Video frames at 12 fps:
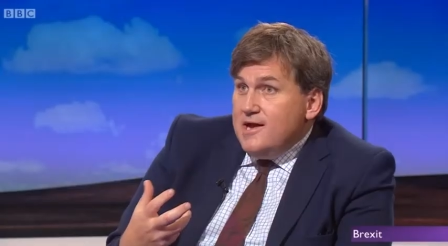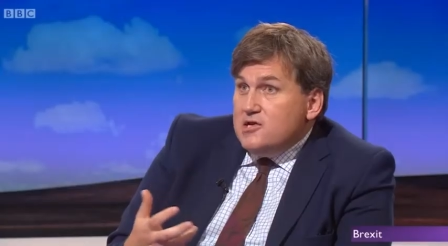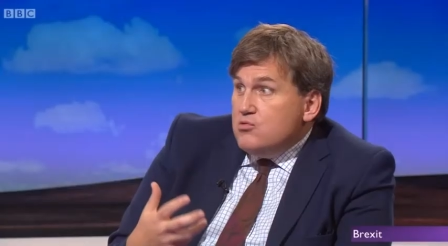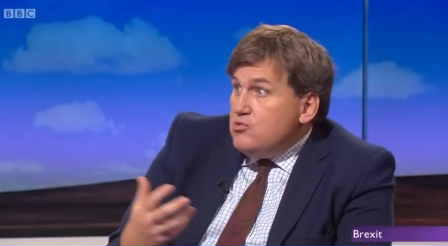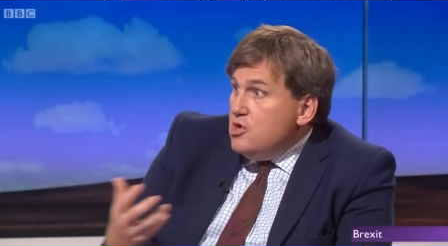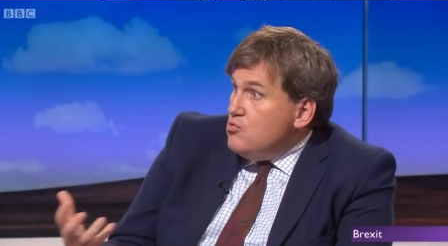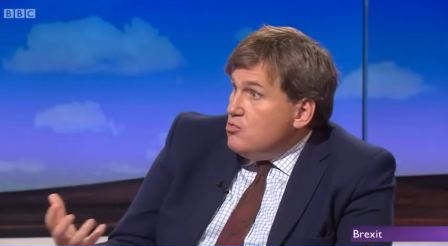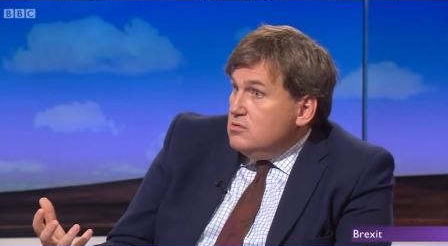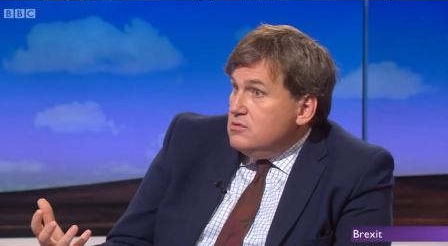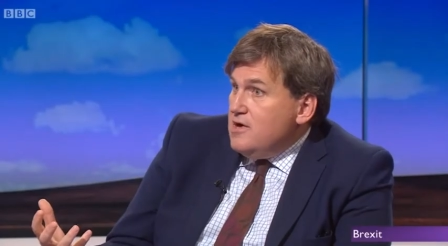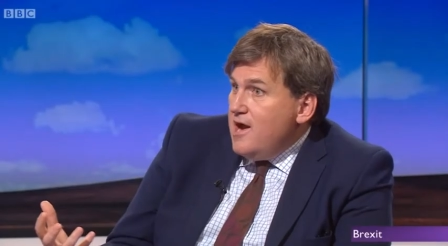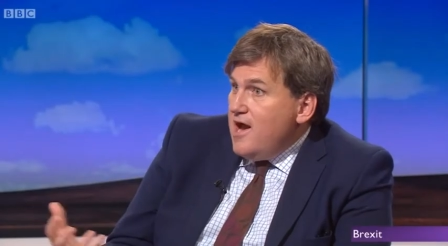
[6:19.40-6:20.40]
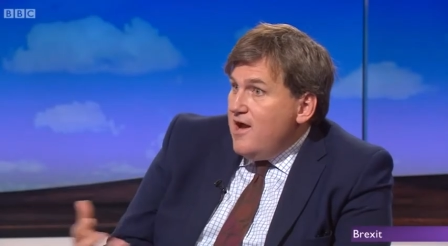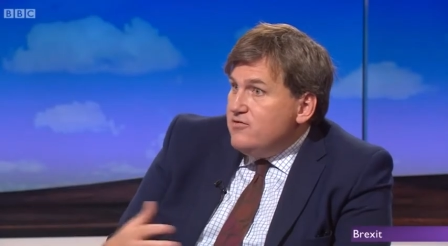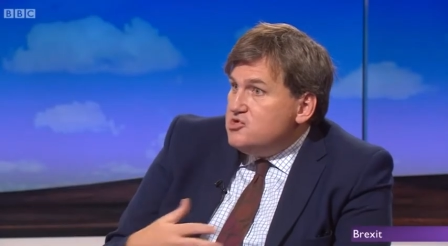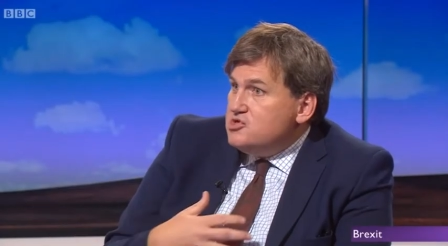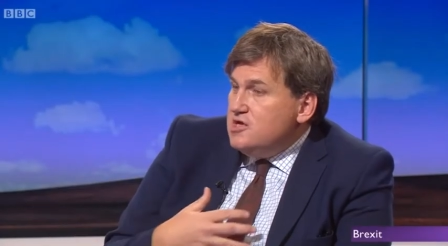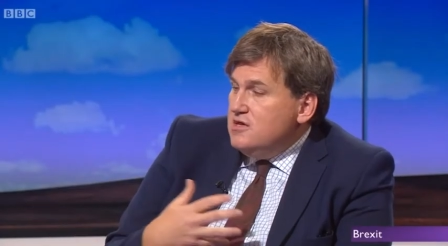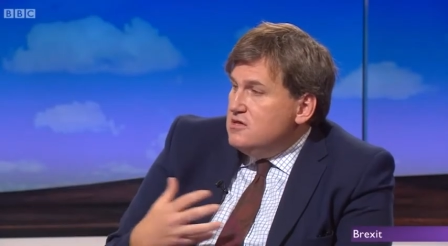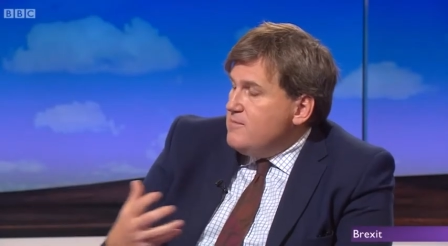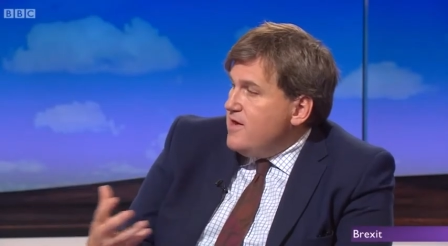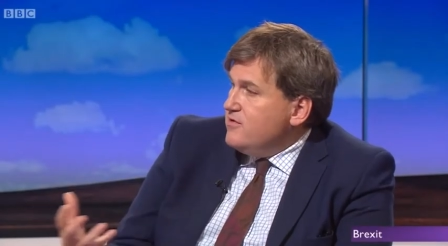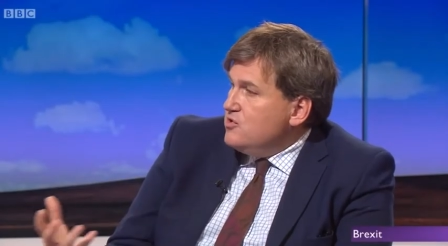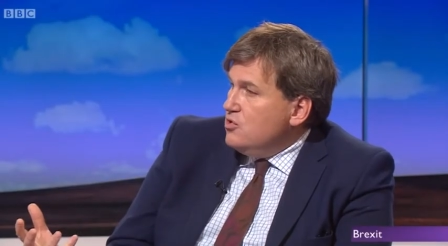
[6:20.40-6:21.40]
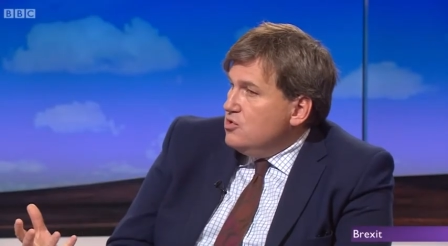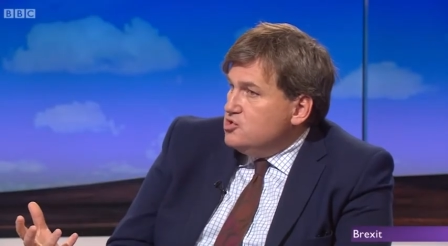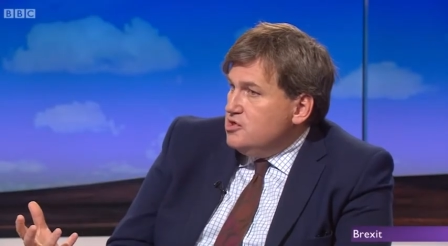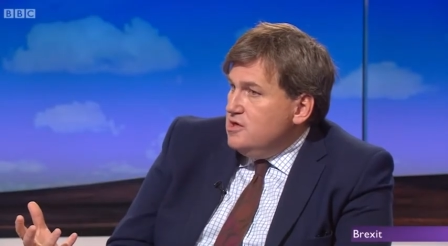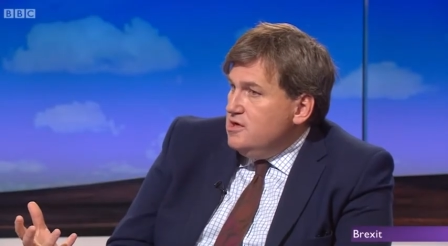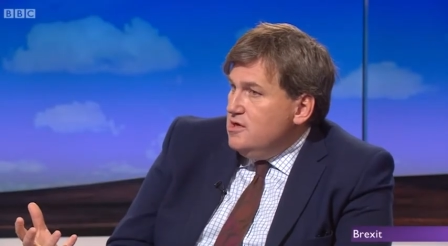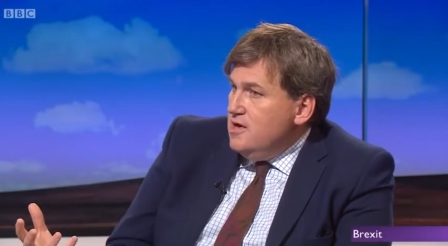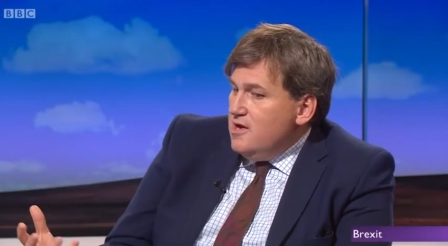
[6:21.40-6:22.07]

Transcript: I don't know. I haven't seen the methodology.